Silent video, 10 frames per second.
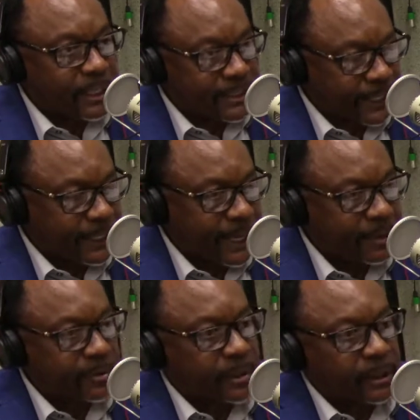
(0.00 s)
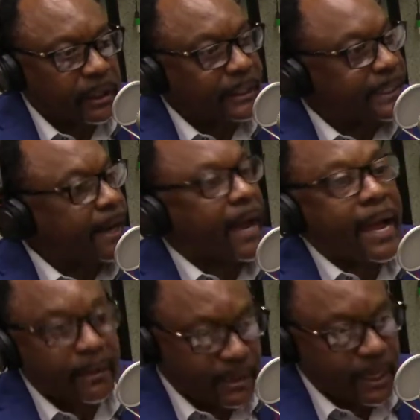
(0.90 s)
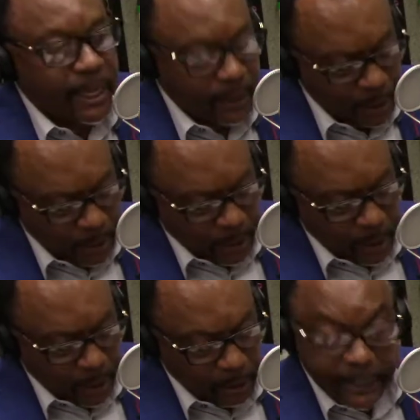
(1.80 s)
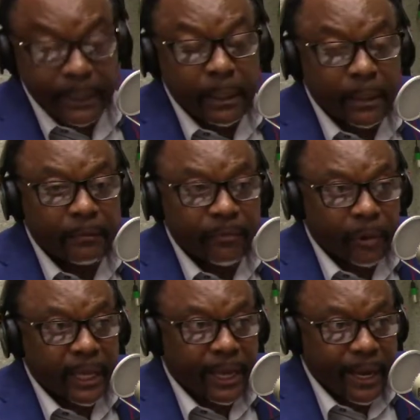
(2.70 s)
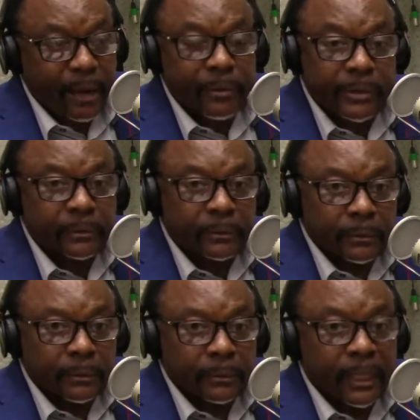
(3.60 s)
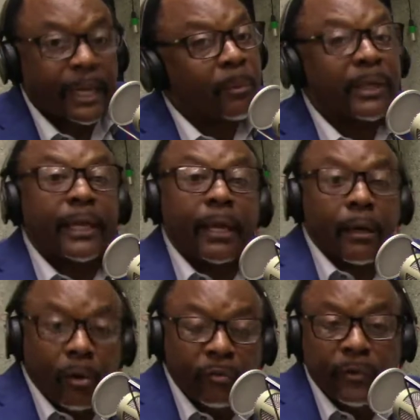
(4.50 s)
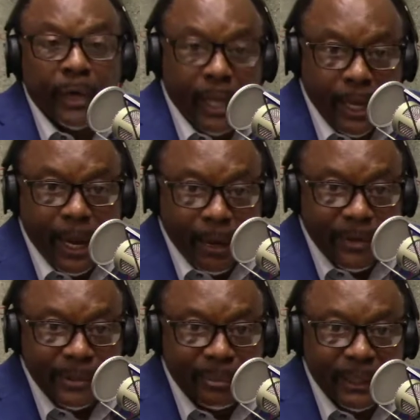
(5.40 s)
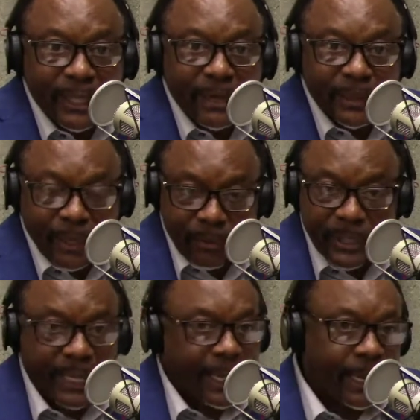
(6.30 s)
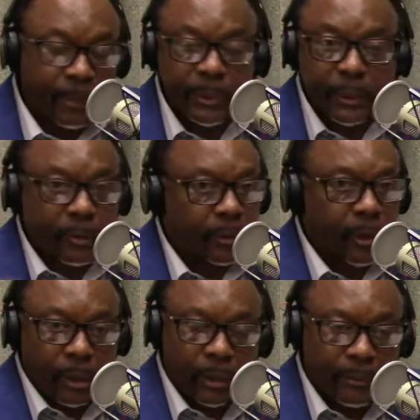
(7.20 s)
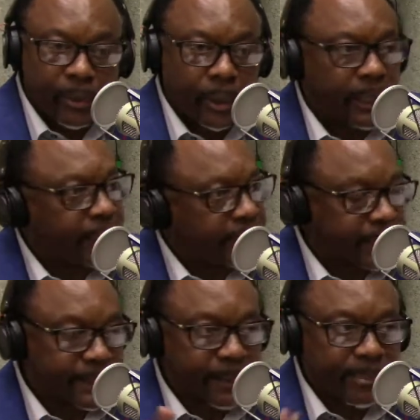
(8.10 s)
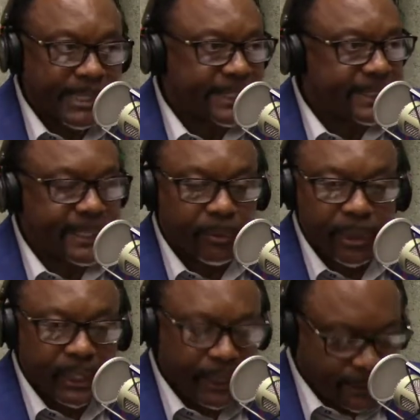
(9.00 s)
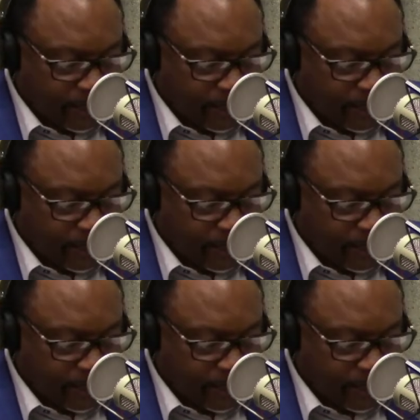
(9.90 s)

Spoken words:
inside the house, and the entire outside. They did it in 48 hours. Now, they wasn't there the whole 48 hours, but they came with the crew early in the morning. They did their business. They were neat. They